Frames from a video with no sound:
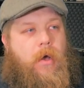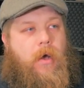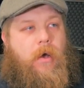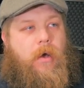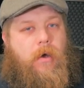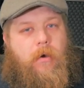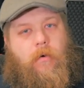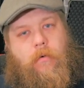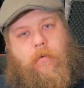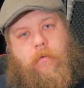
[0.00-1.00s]
Uh,
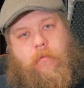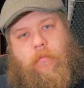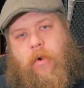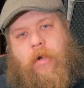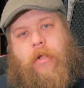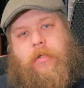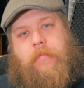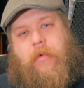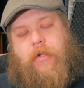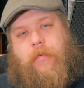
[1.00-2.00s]
we're idiots
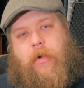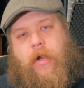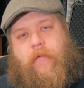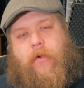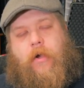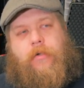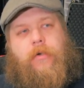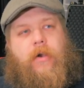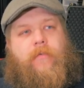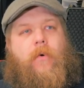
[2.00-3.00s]
because we didn't have a
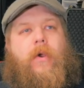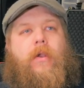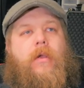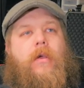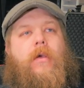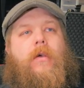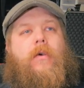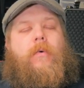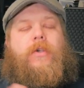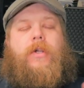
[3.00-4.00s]
contract for it.
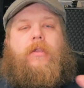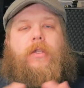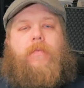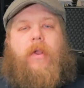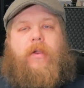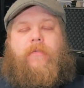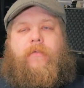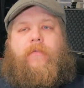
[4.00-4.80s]
We shot this wedding for